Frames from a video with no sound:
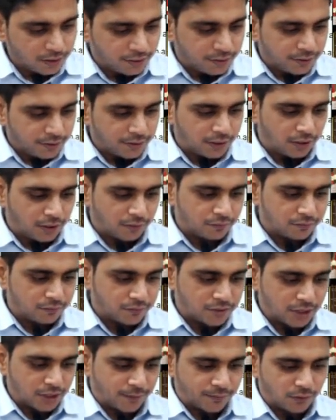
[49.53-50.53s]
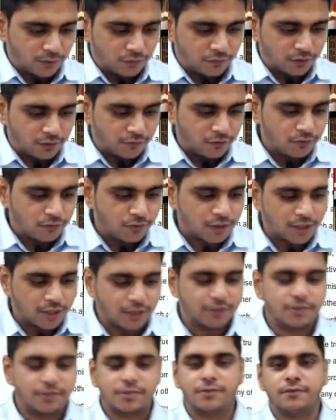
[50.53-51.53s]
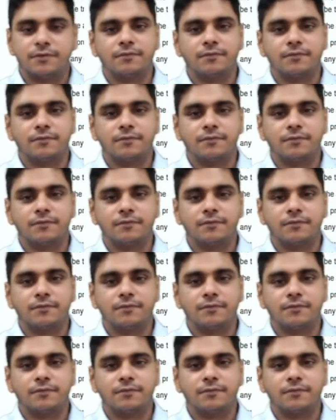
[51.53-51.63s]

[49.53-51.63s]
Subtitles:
Now chapter overview, cut.